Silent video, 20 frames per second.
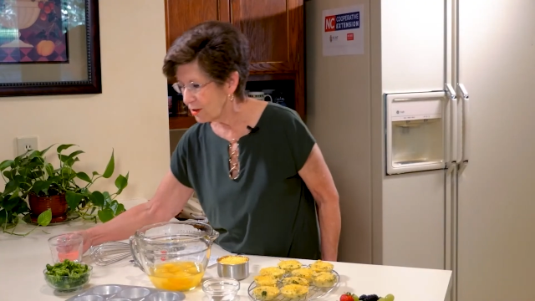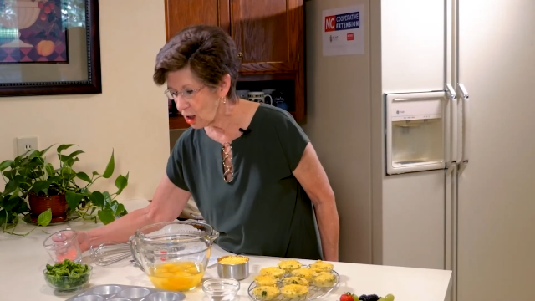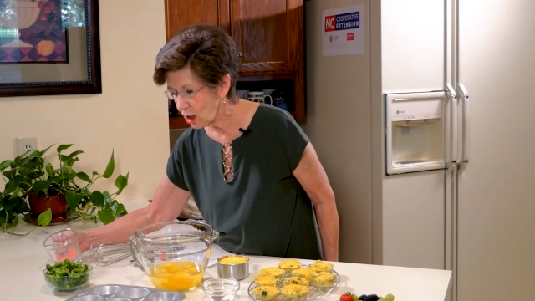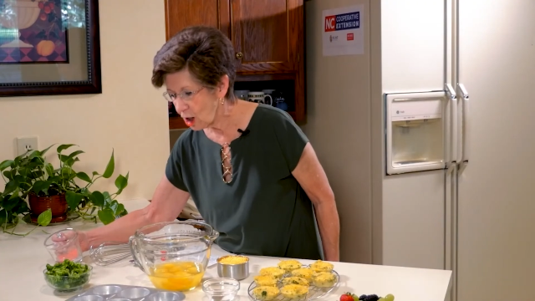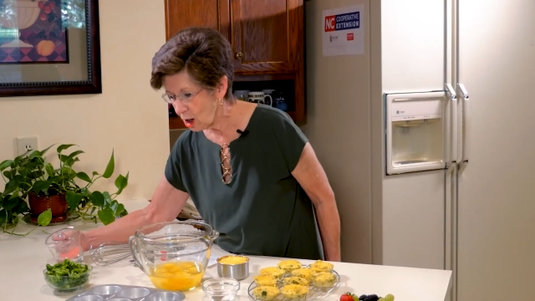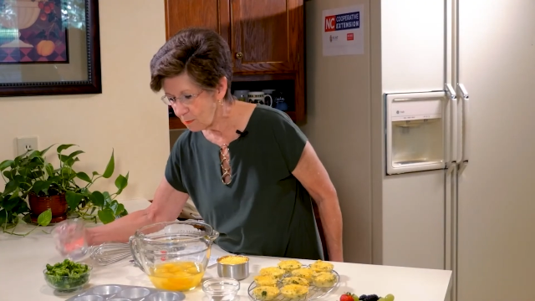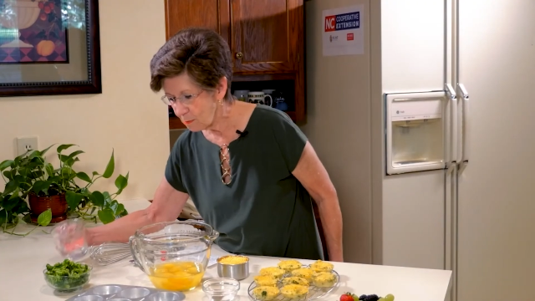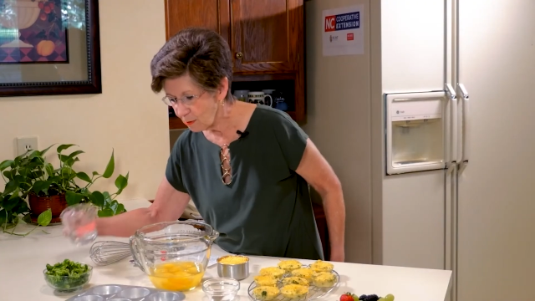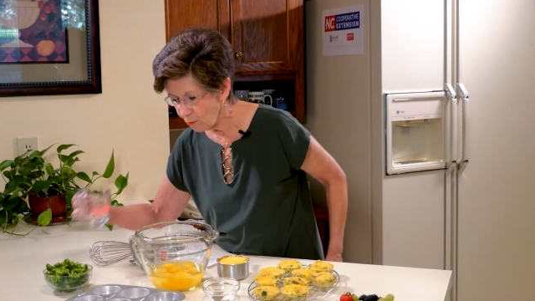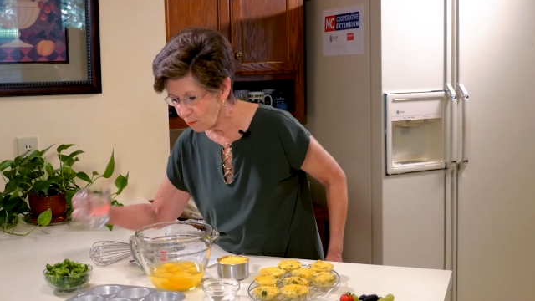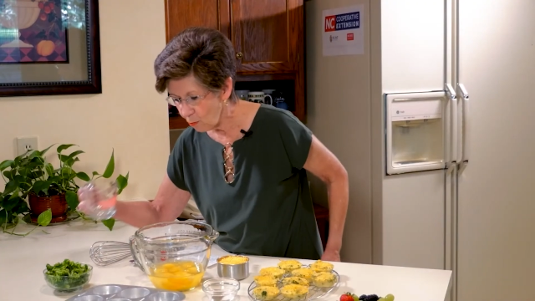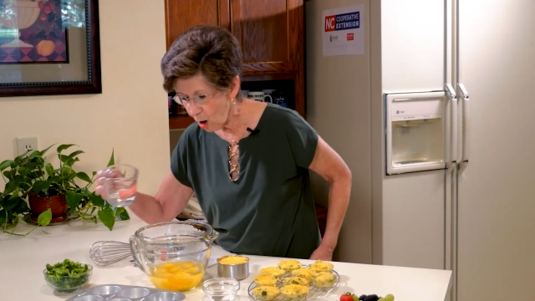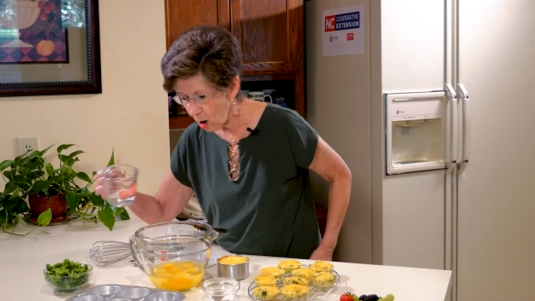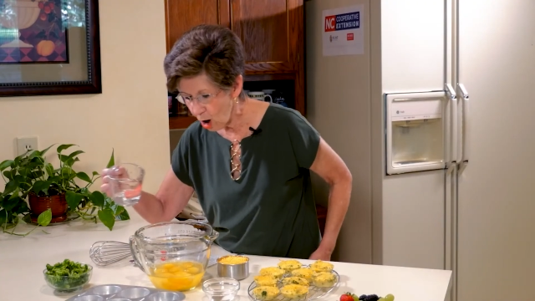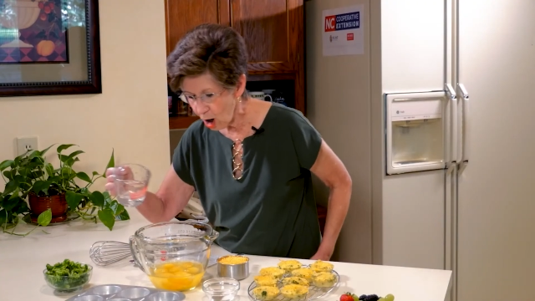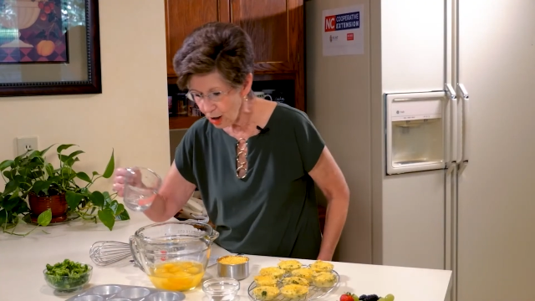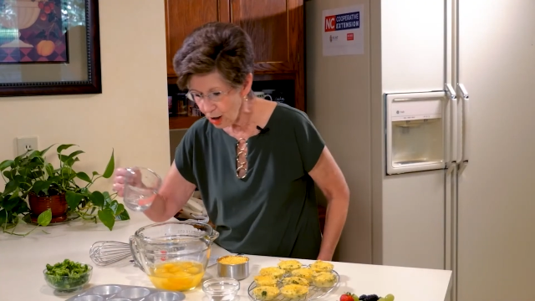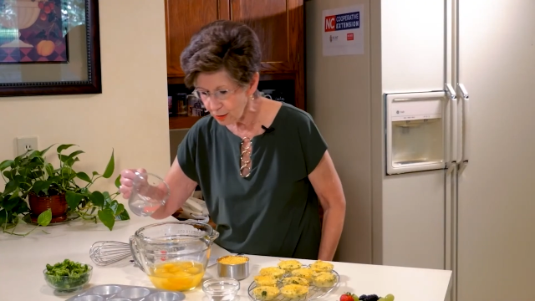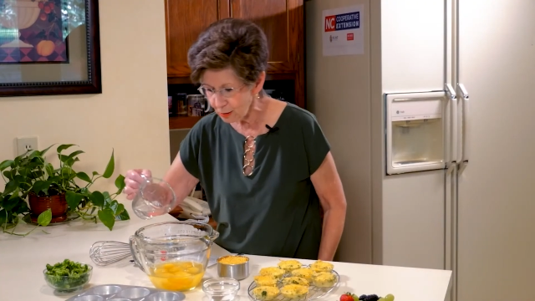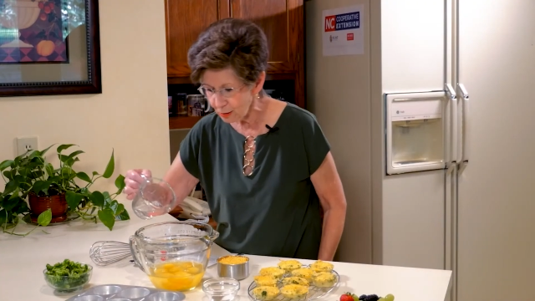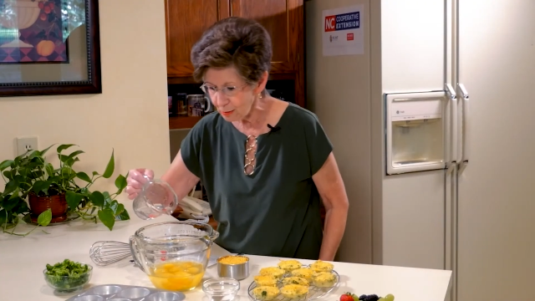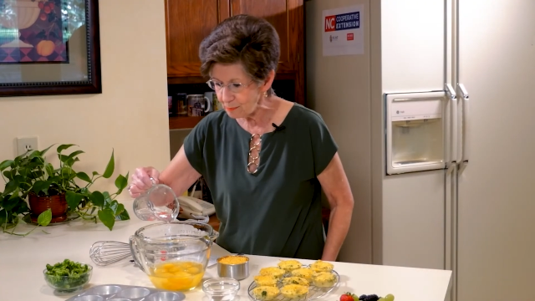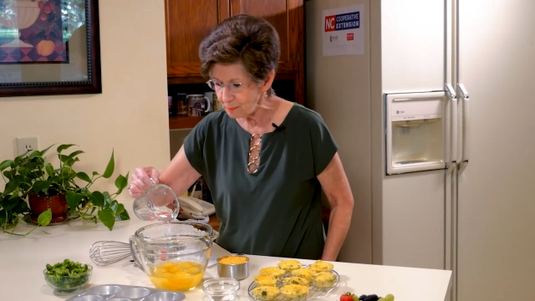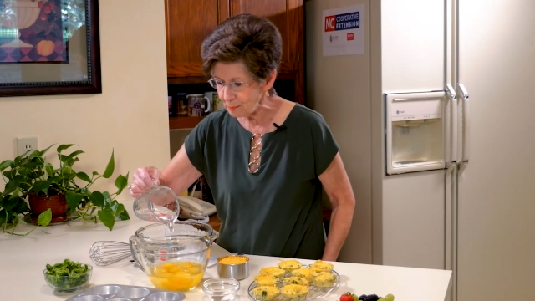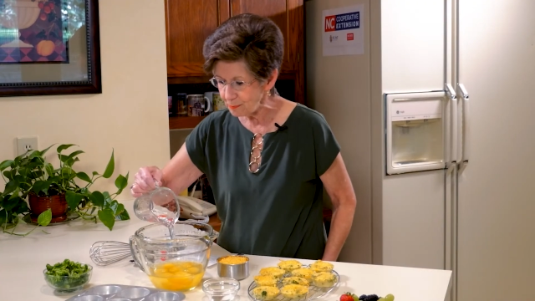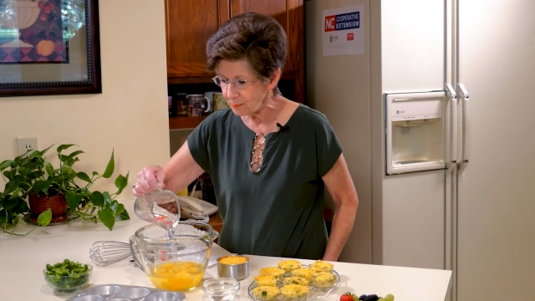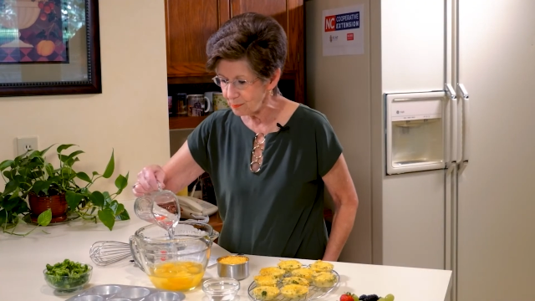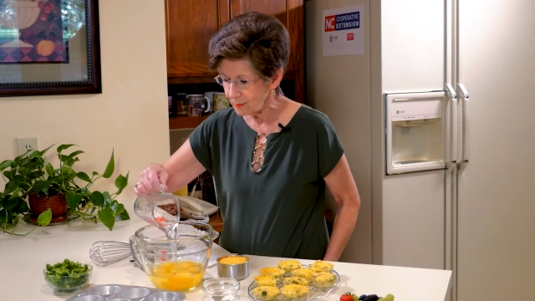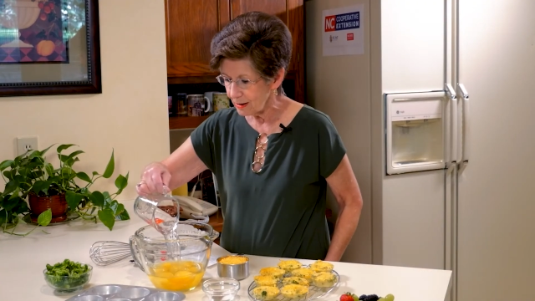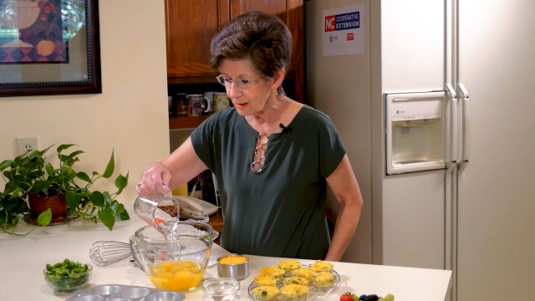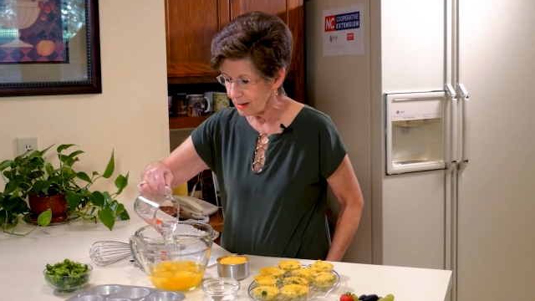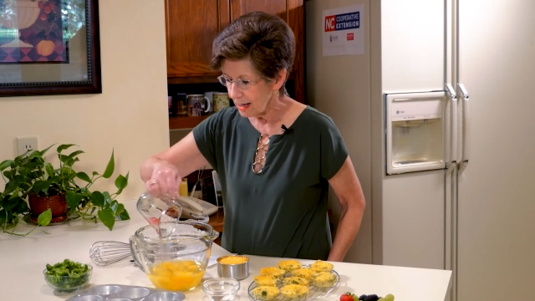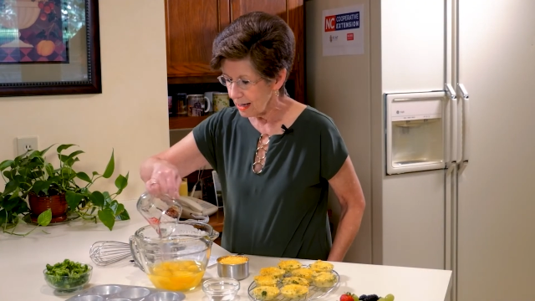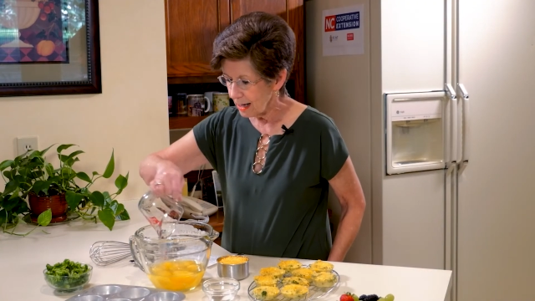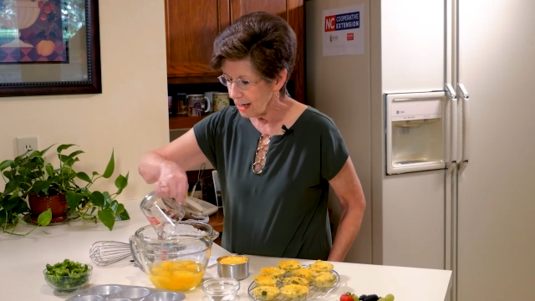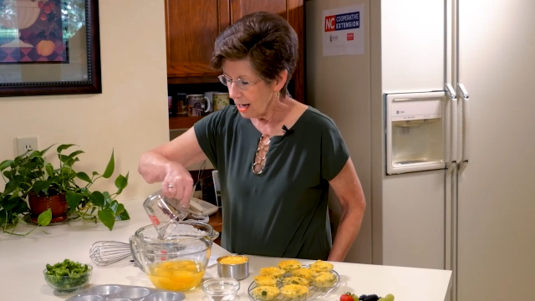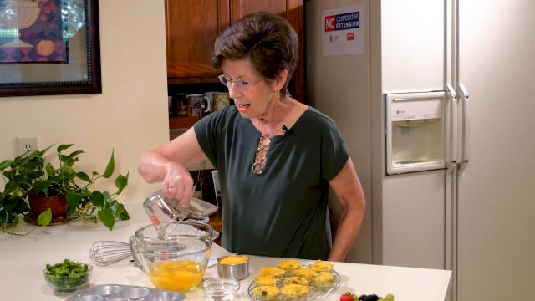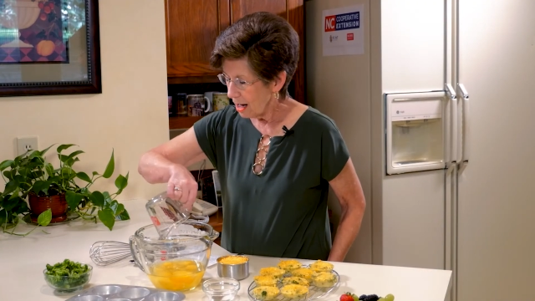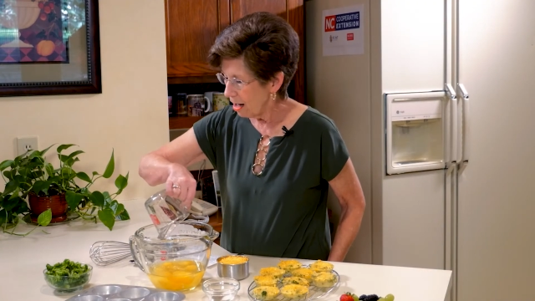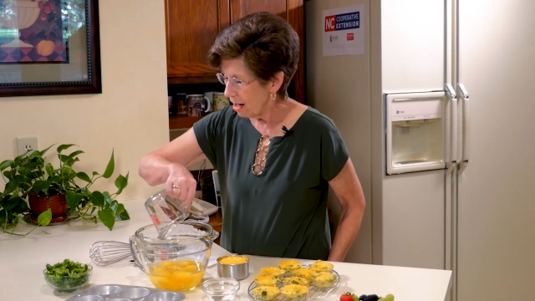cup of water,
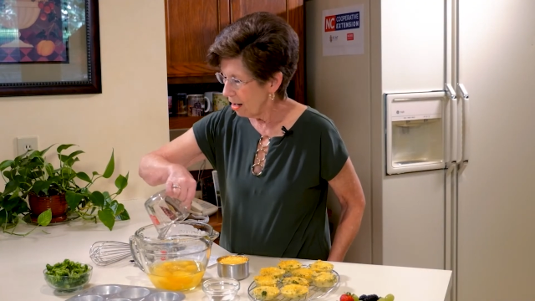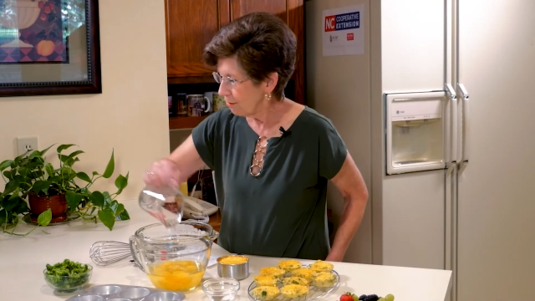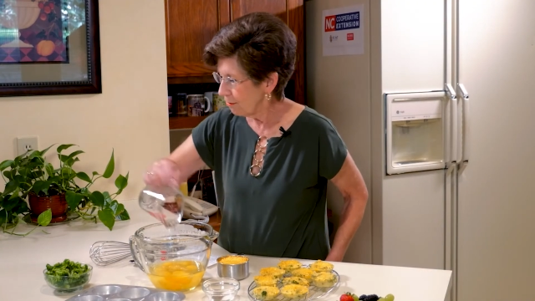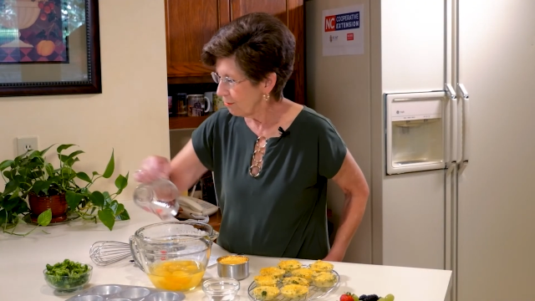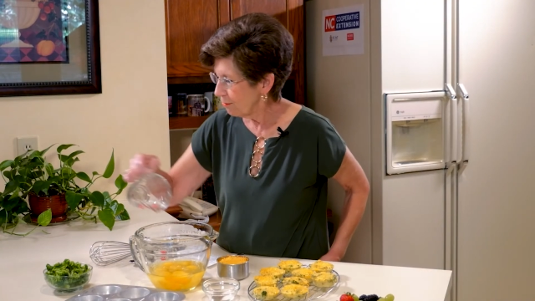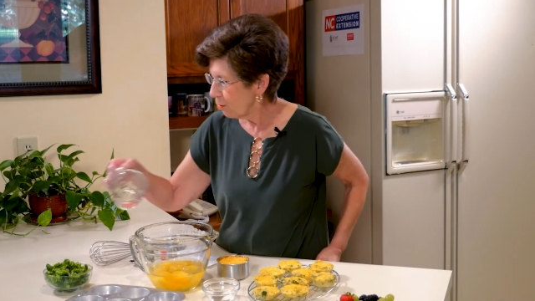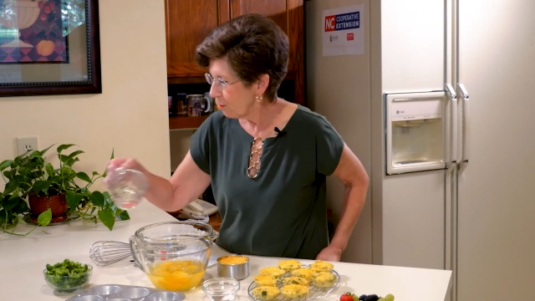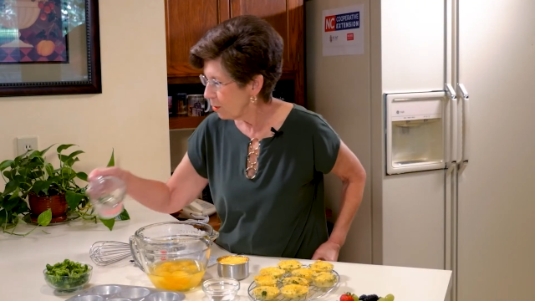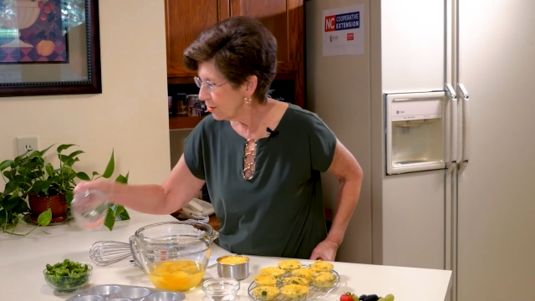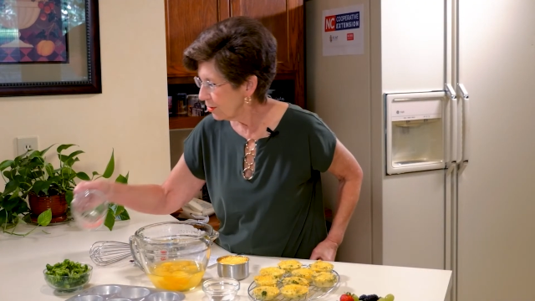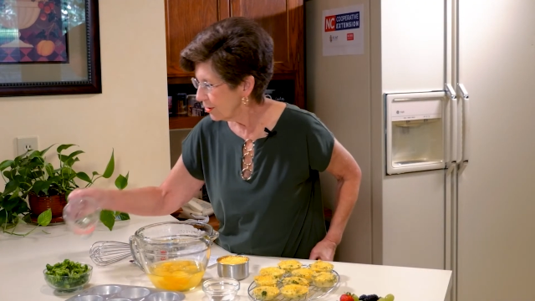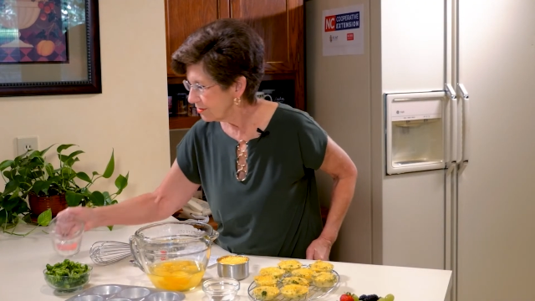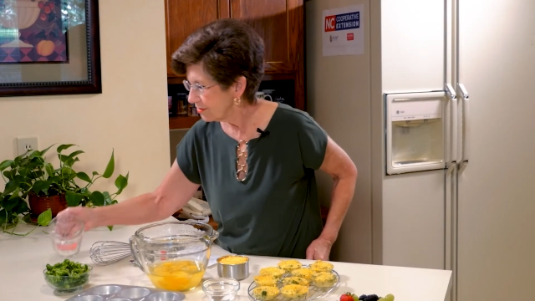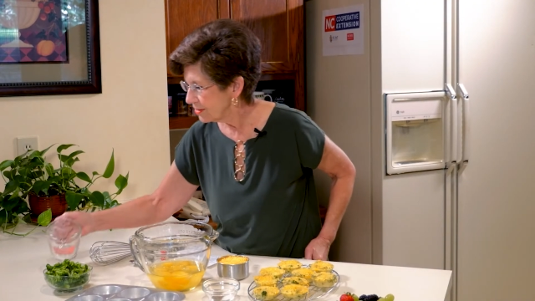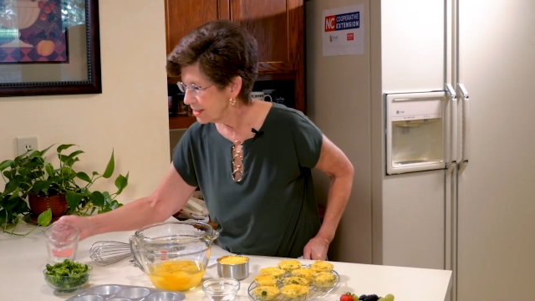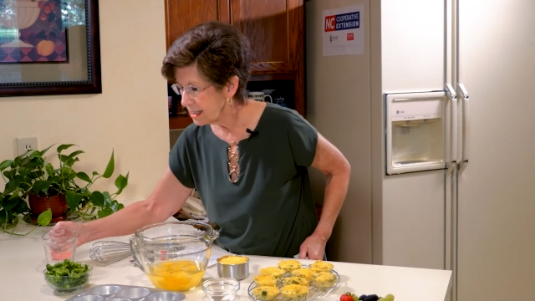1/4